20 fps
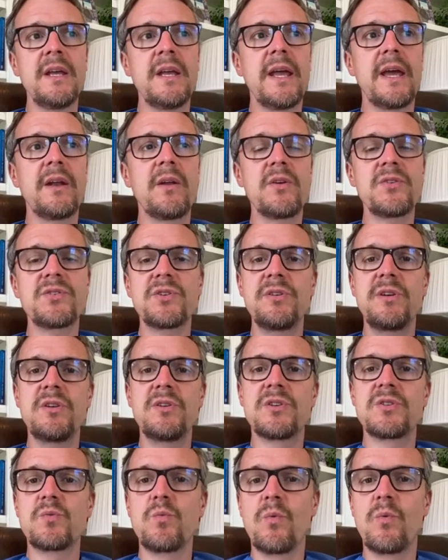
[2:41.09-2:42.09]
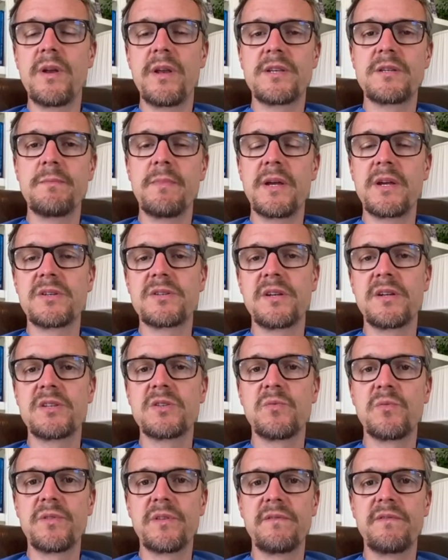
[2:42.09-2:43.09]
And also, you just want it to make sense
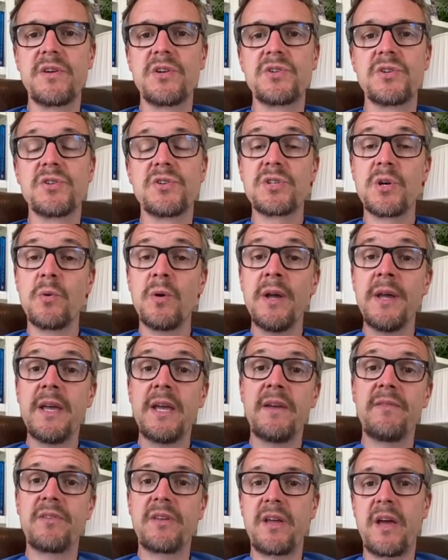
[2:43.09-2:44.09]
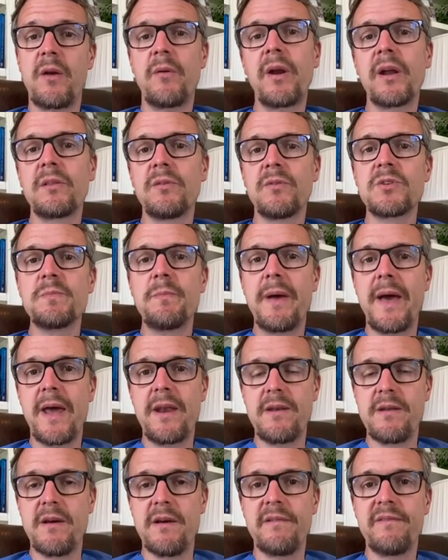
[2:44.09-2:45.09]
with the vision. So if the cataract looks
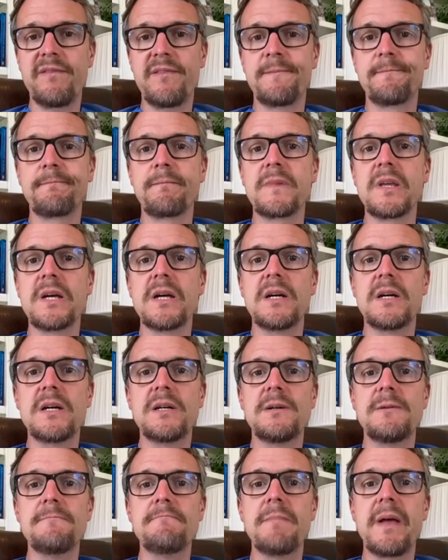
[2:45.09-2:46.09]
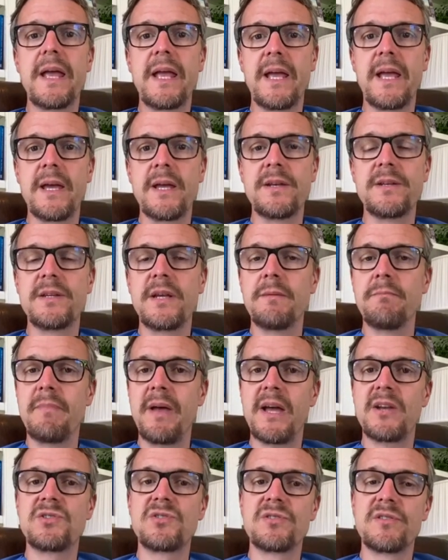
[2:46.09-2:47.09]
bad enough and it
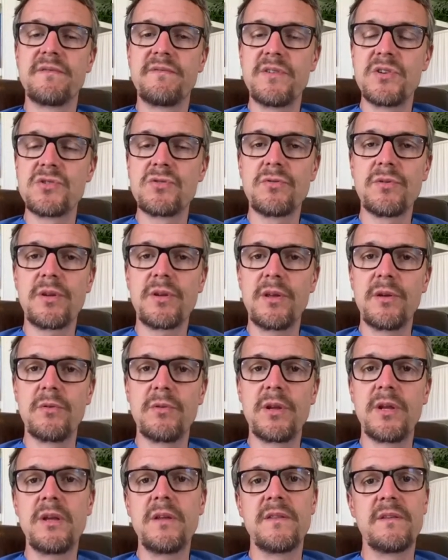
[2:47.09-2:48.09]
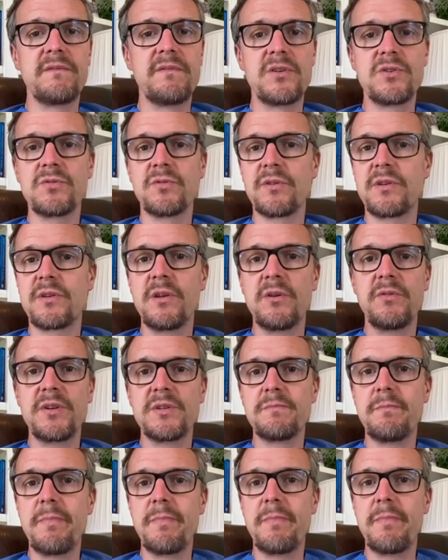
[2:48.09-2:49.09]
matches the visual acuity, and the visual acuity is
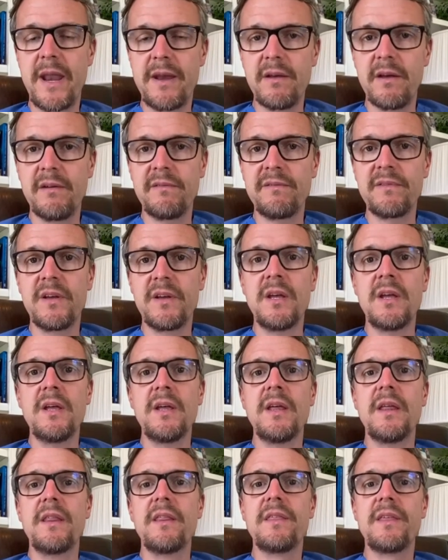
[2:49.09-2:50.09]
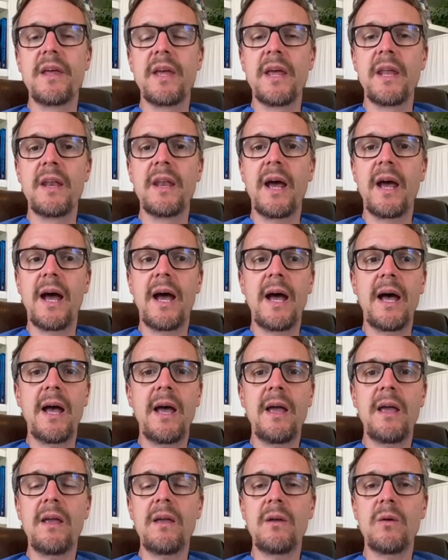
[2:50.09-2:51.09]
bad enough, then
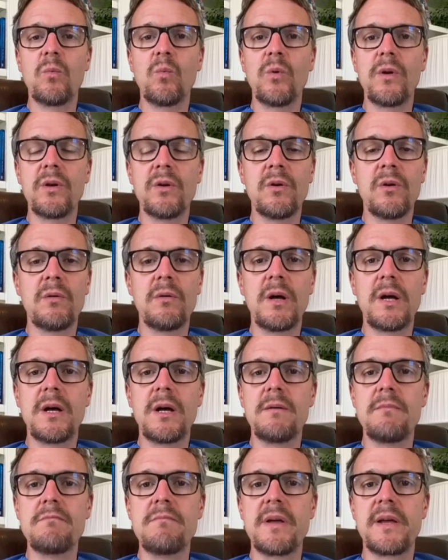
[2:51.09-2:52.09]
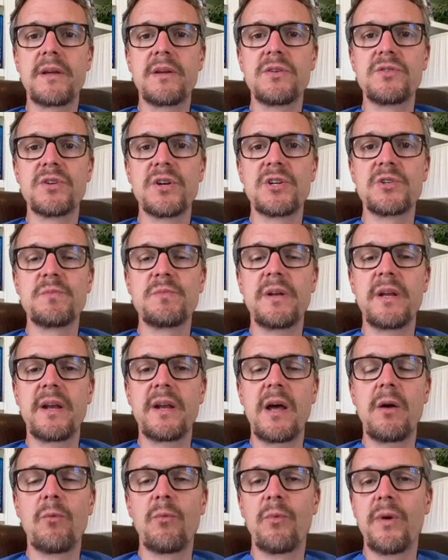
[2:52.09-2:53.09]
I will make a judgment and
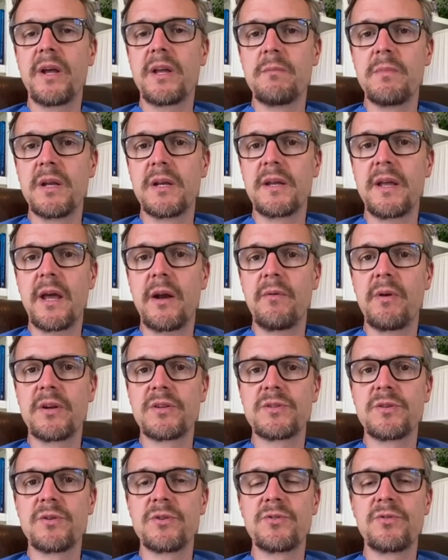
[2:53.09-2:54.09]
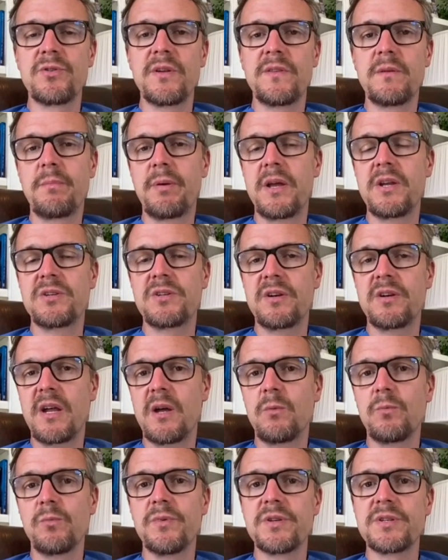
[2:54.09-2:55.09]
I'll recommend cataract surgery, and the patient and
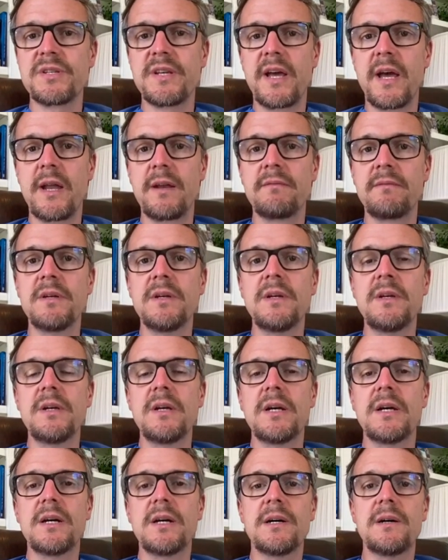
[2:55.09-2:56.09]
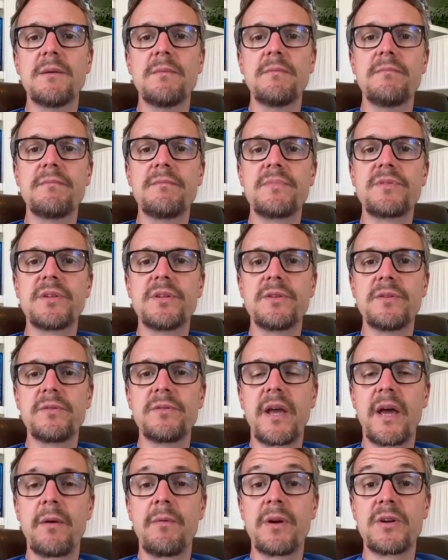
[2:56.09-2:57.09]
I will decide to do
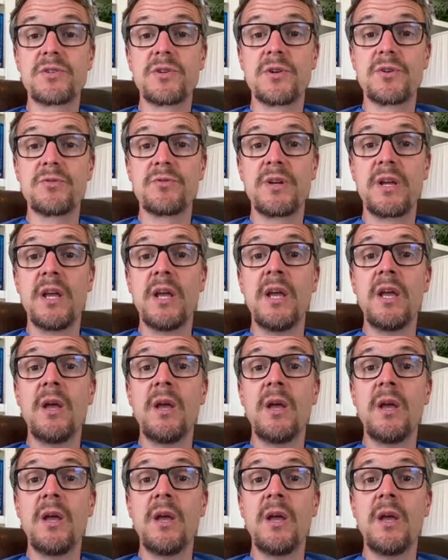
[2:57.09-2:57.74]
cataract surgery.